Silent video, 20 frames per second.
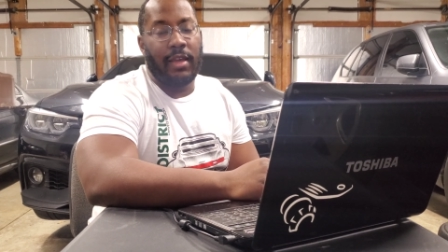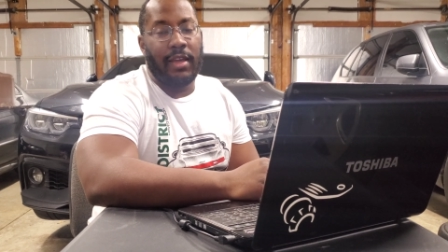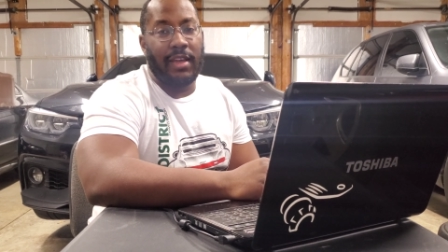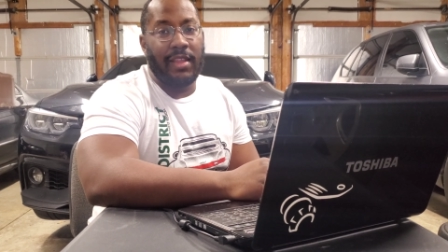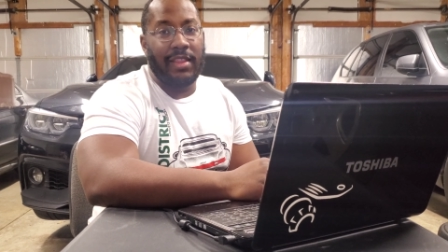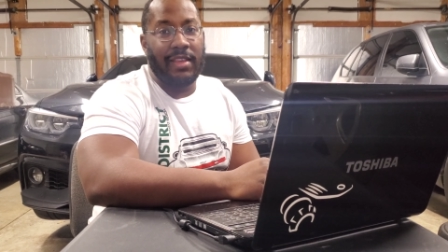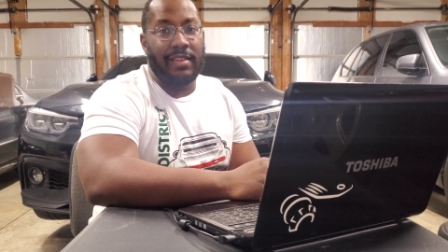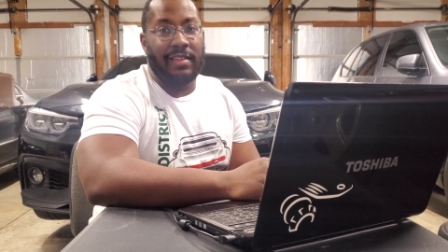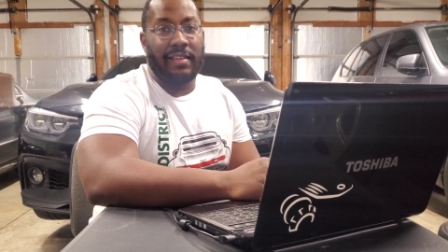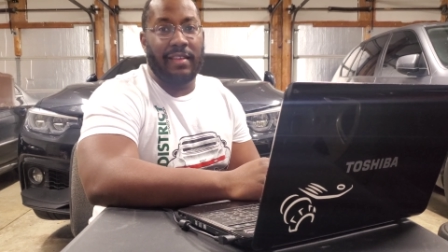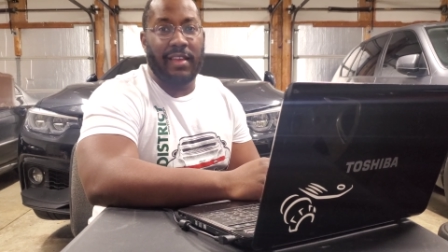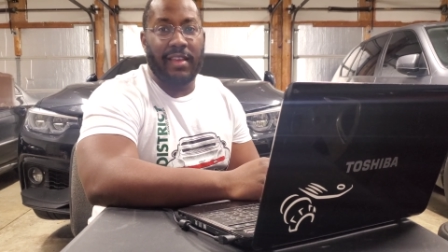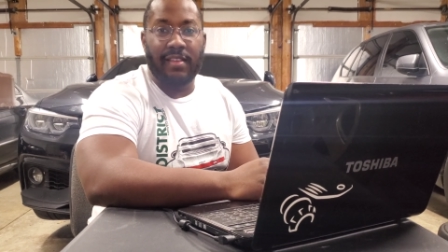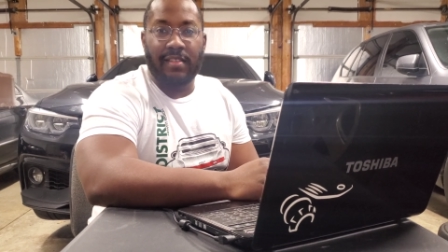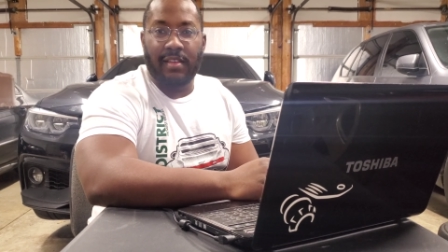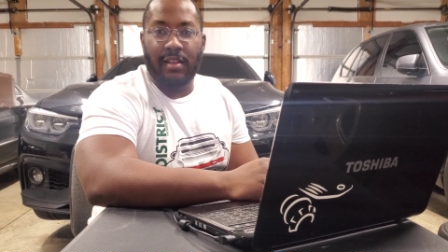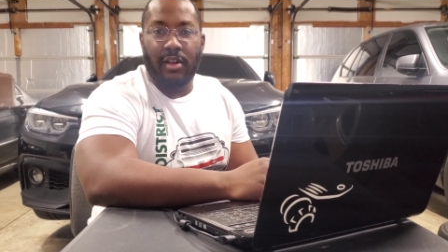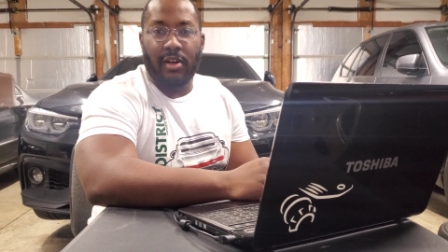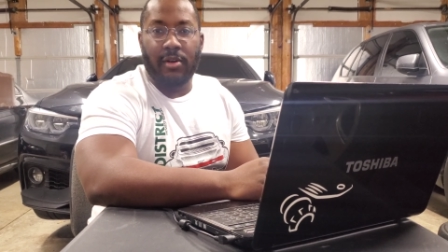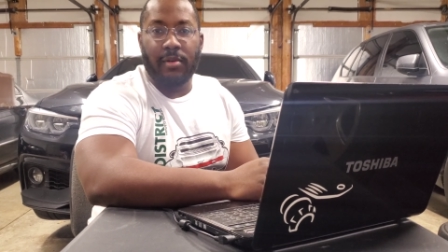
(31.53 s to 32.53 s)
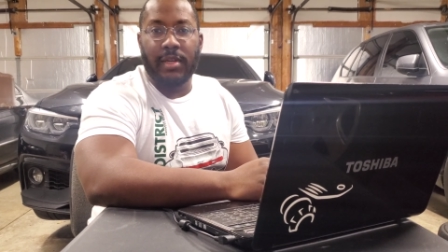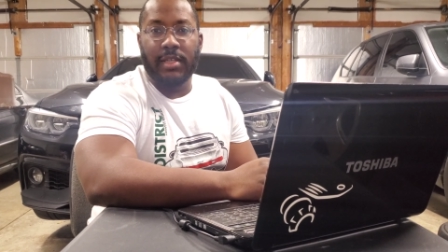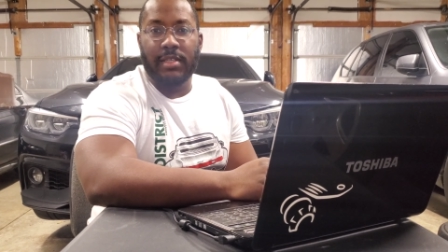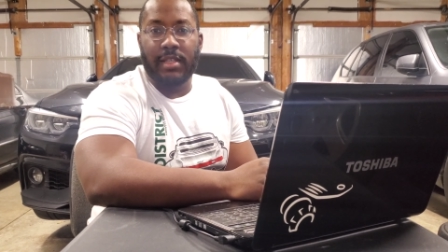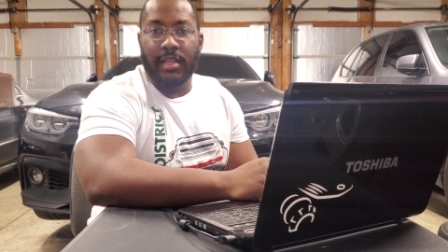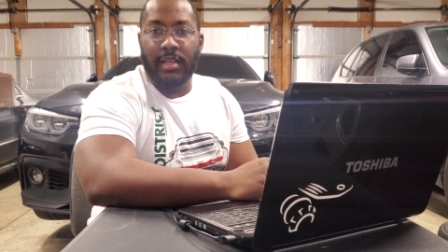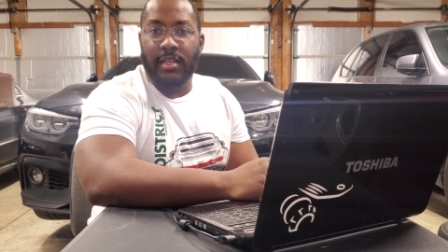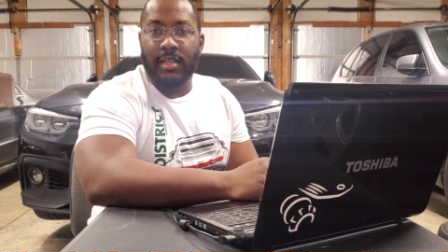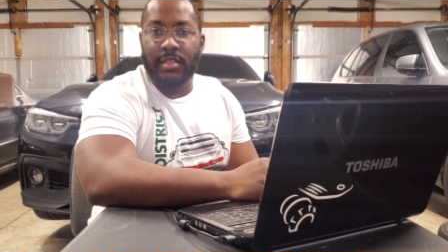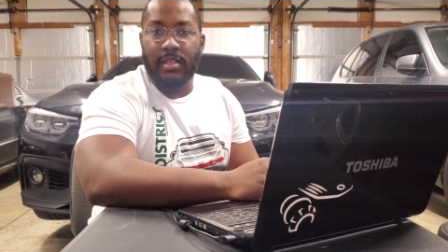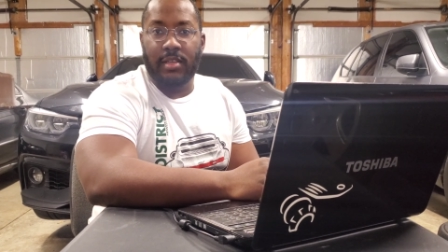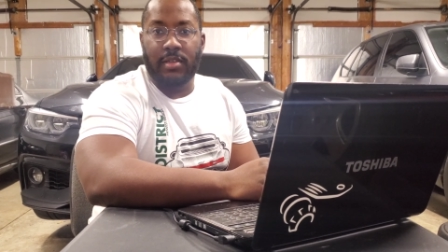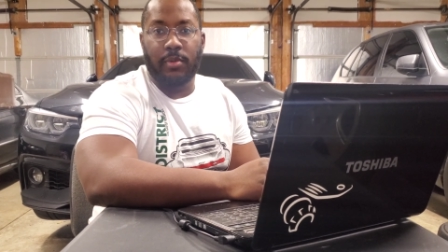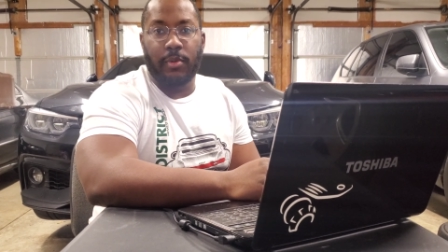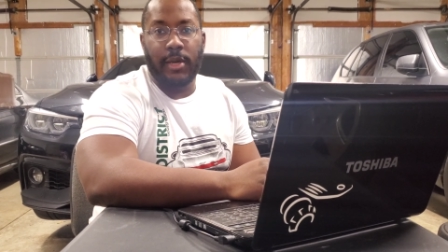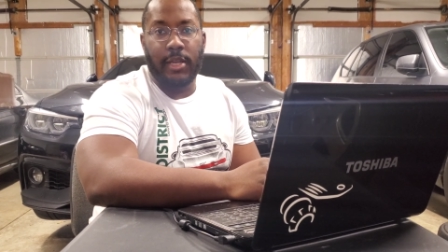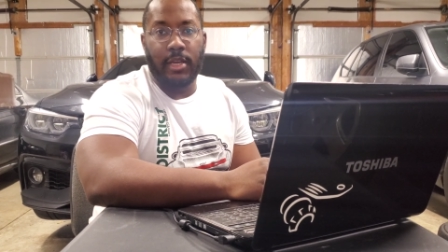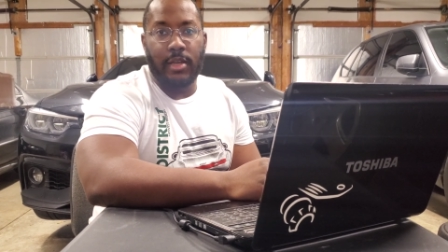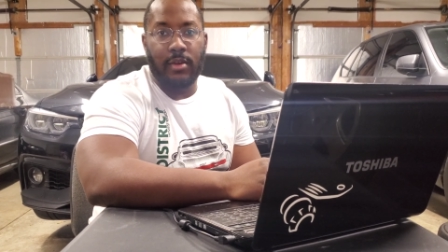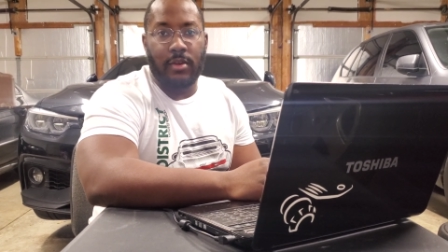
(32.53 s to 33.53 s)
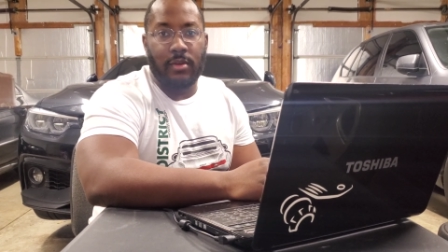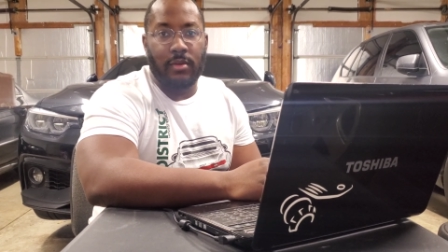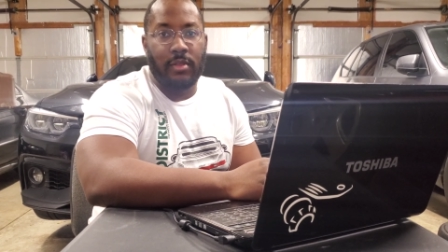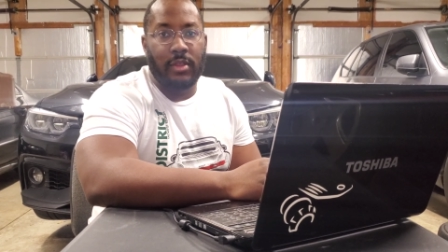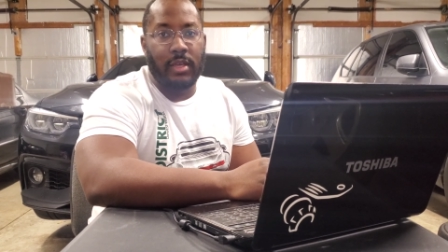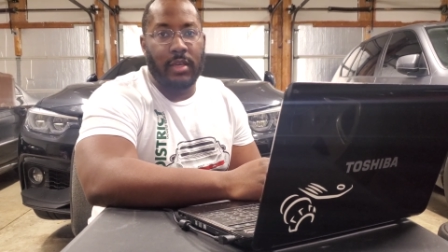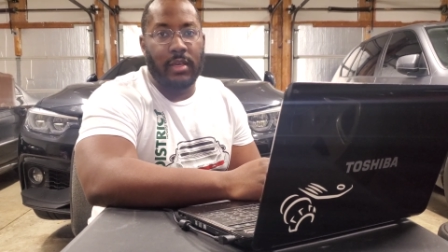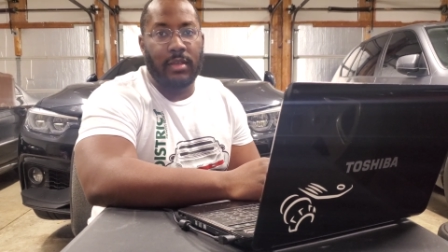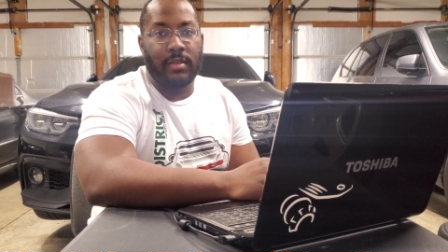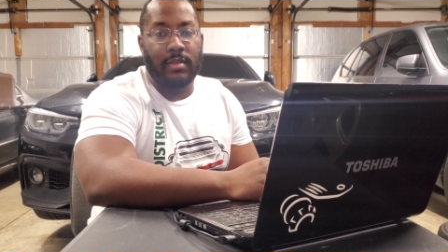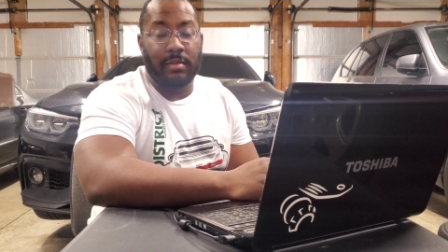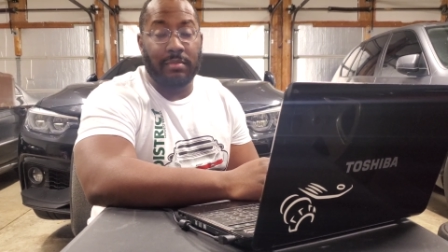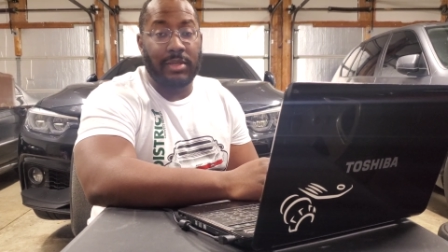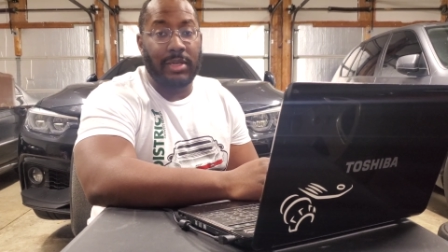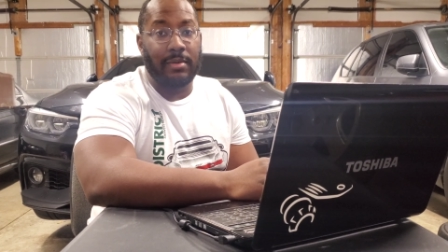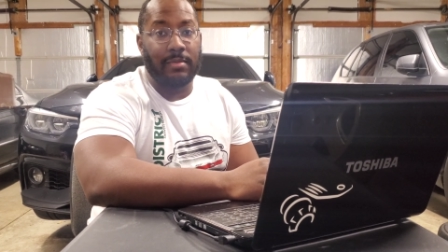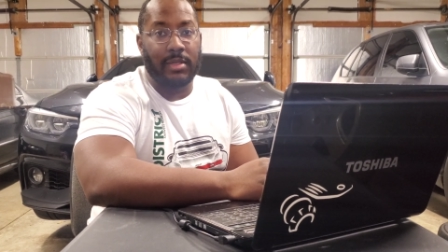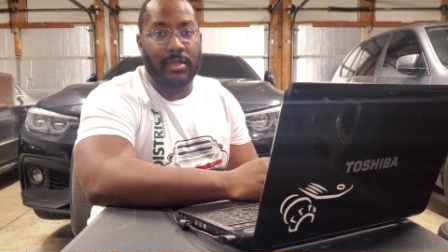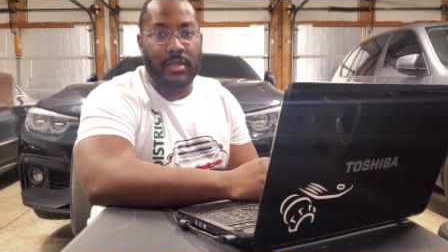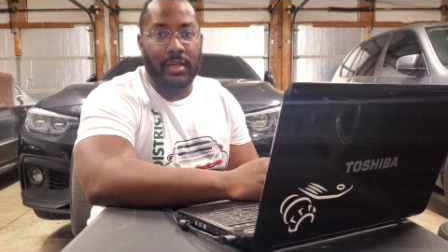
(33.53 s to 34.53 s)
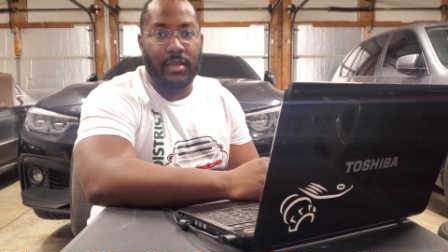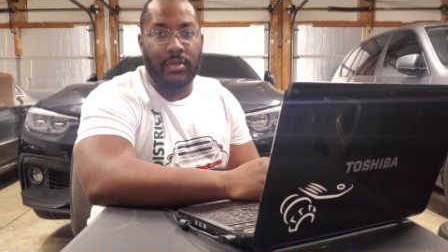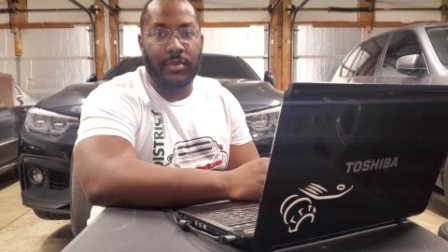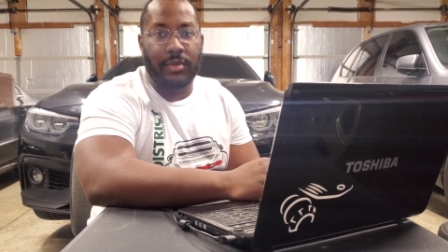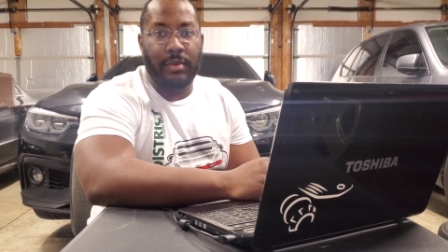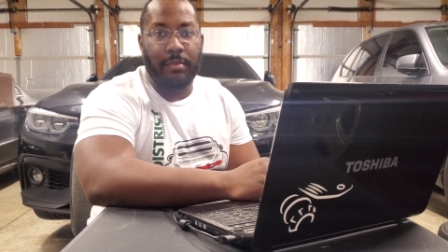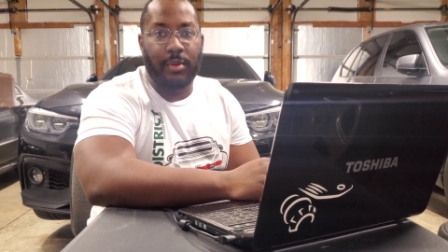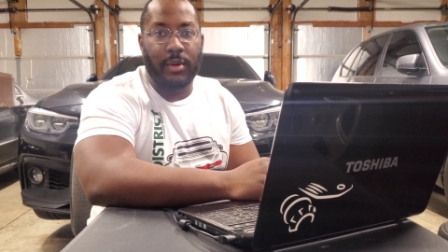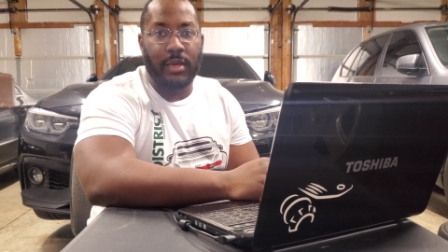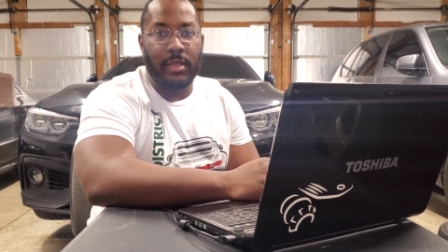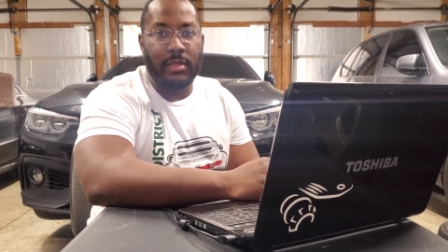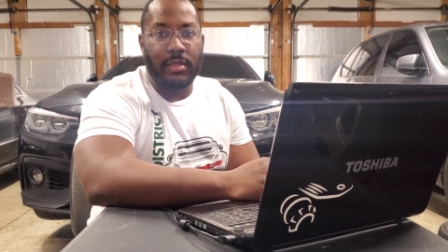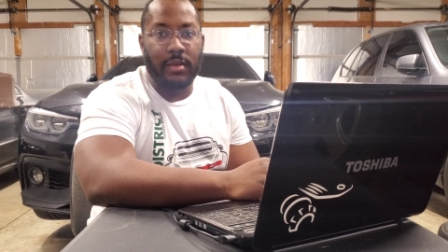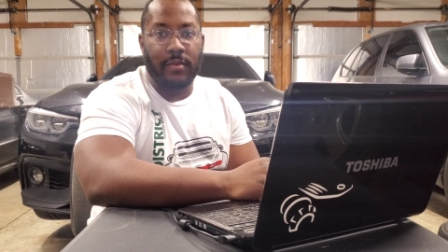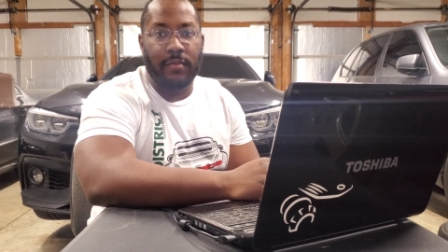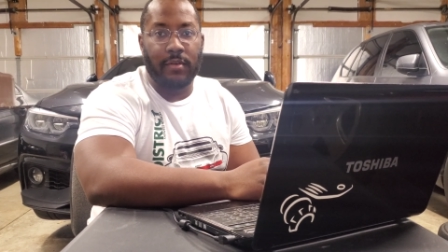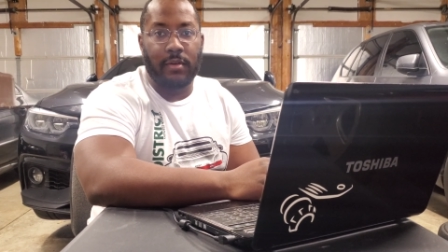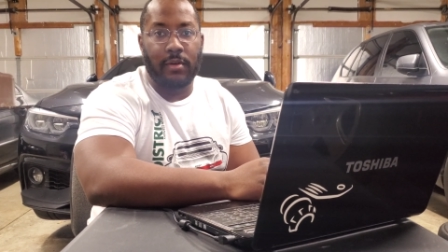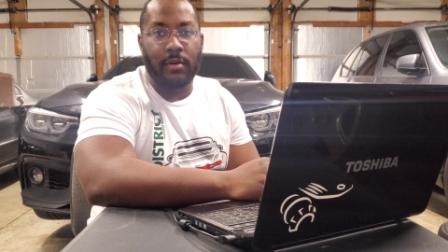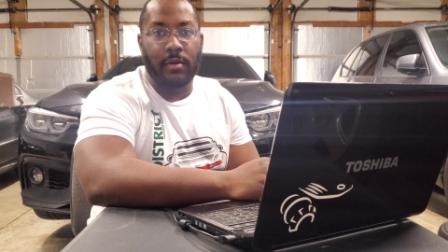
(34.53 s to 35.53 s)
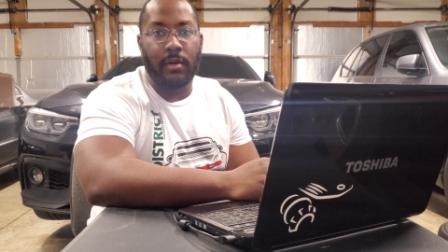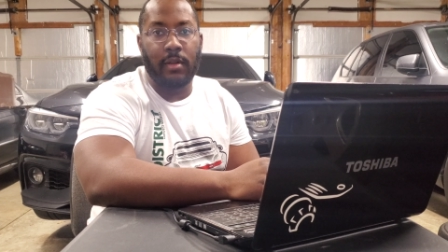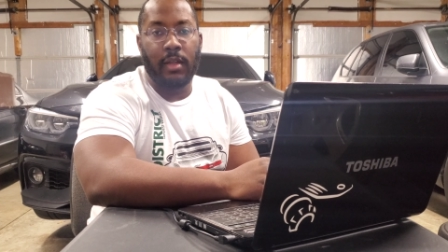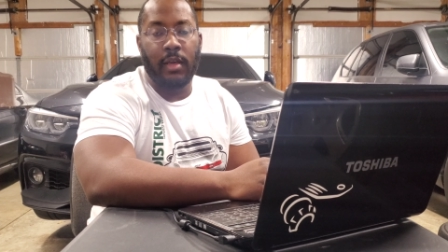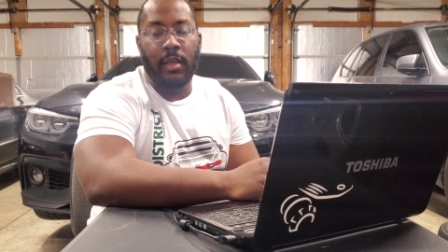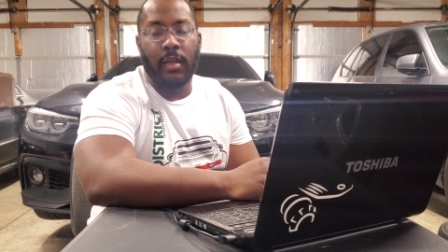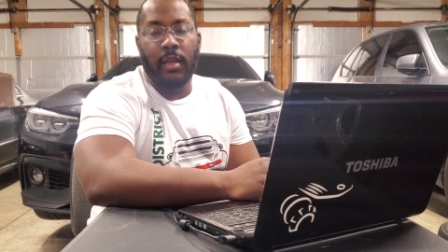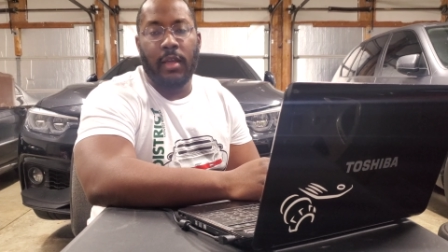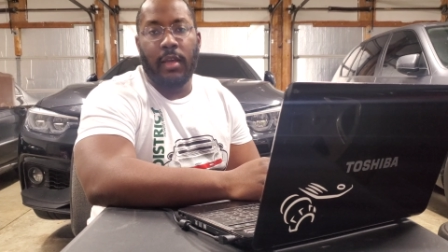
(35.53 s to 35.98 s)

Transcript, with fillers: And this isn't always the easiest way to do things. Sometimes it's actually pretty difficult.